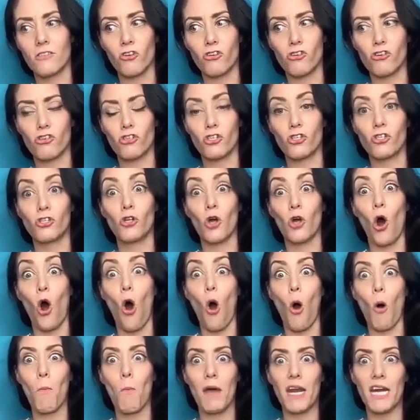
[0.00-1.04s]
there's
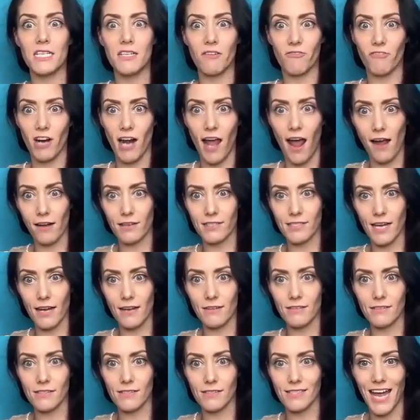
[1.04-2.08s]
so many different
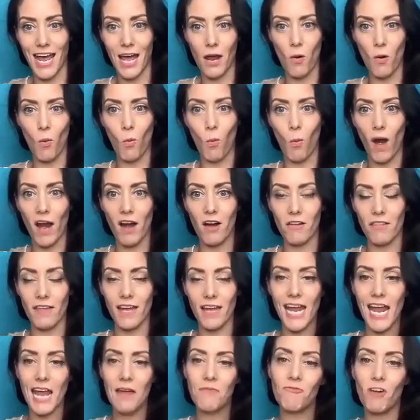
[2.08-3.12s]
accents and where they
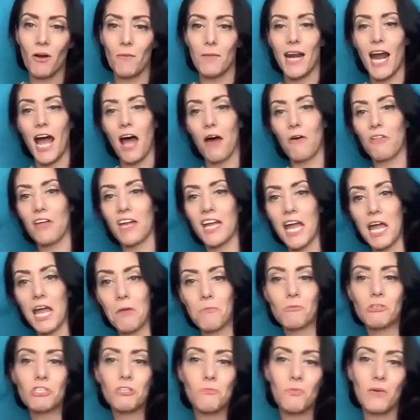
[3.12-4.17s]
came from and how they
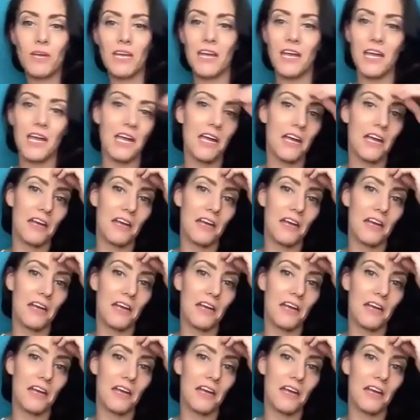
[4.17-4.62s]
came to be.